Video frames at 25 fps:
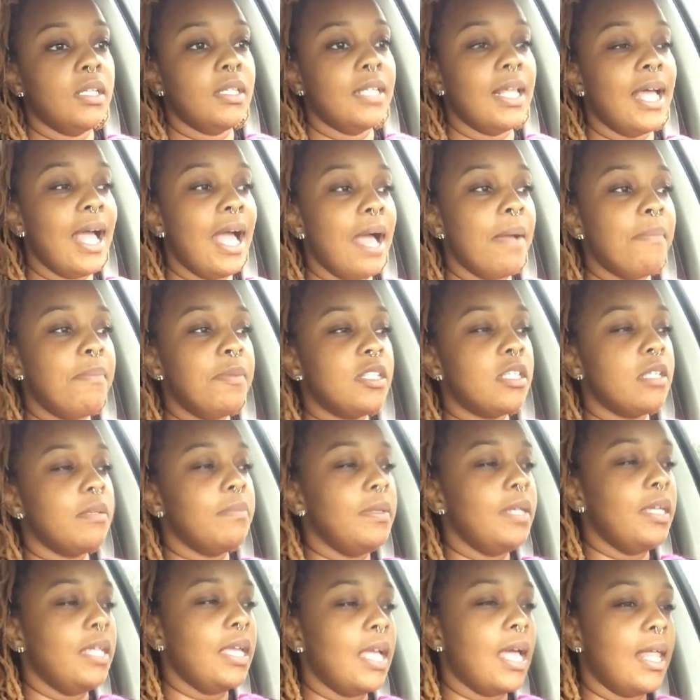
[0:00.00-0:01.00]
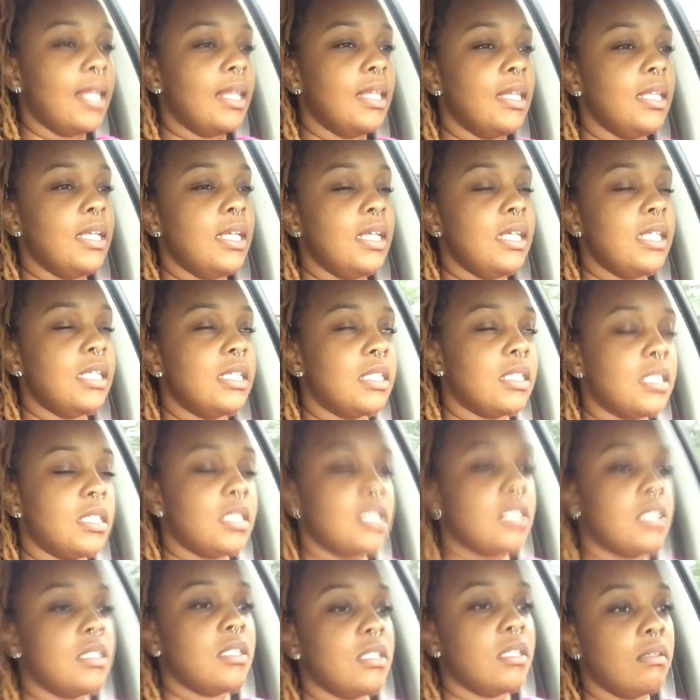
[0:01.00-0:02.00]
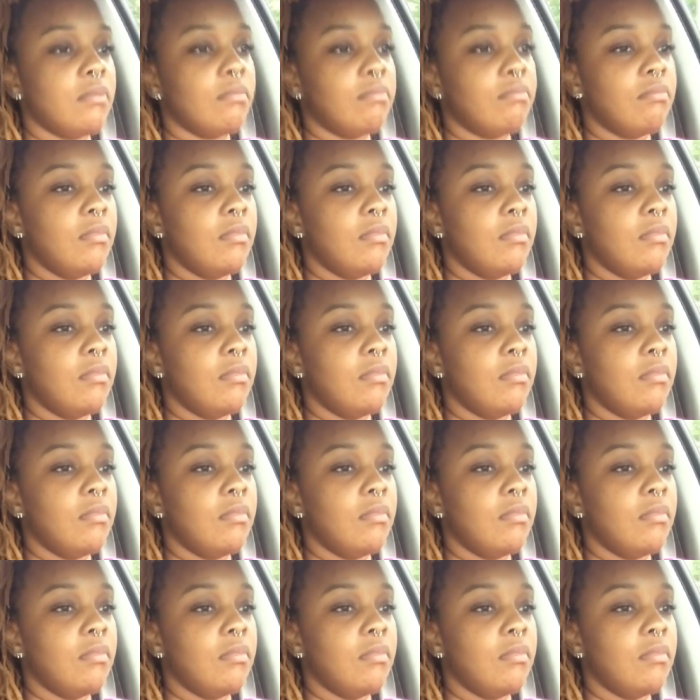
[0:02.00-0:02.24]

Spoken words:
That happened to me at least,